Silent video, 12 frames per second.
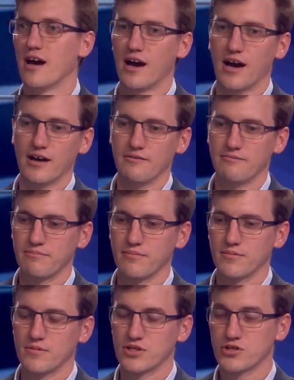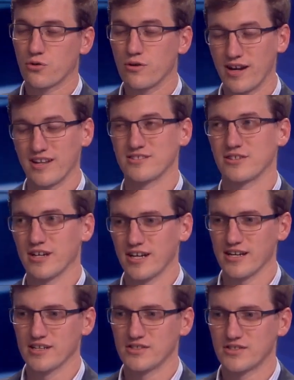Yeah. Uh, the short answer
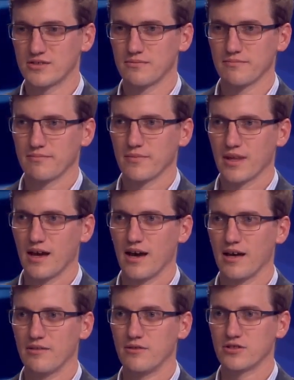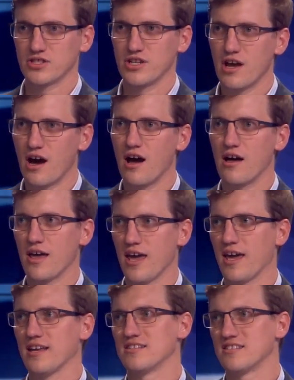is uh, there's not
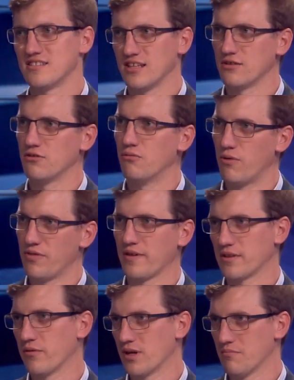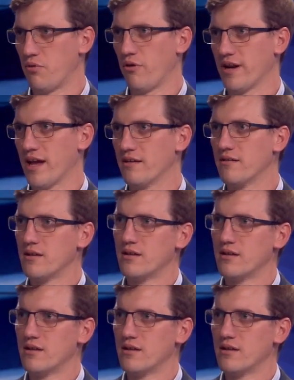a single one thing that we can point at.